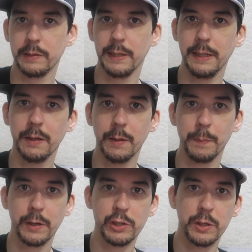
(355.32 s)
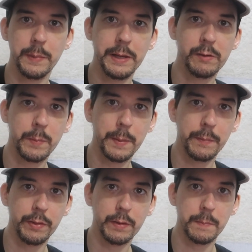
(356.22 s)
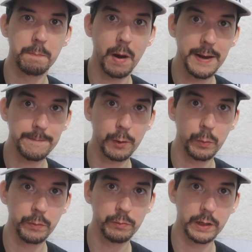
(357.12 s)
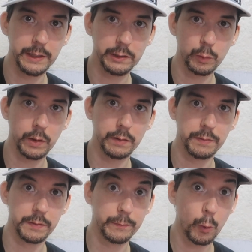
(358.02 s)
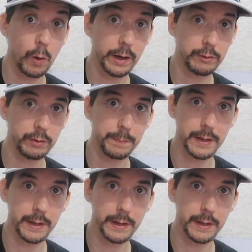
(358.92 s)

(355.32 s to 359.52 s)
seen, because you may remember that MyPhone released one for 400